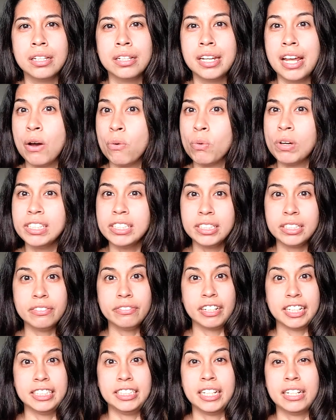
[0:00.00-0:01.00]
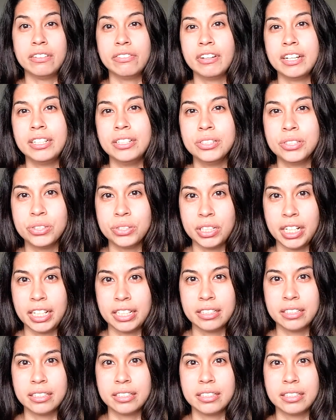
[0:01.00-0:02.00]
Now, once you've identified your
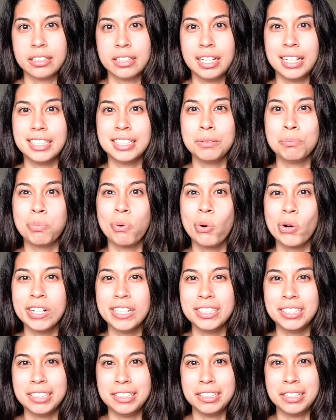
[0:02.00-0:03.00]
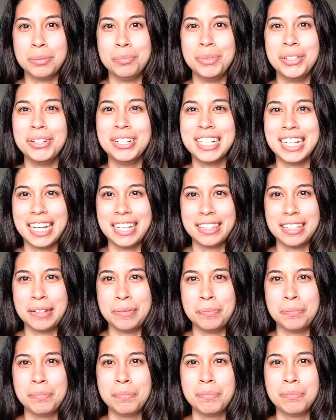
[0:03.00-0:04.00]
strengths, it's important to communicate
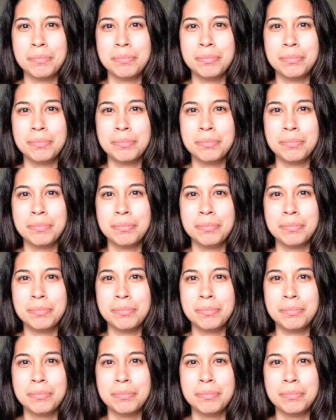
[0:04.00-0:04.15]
them.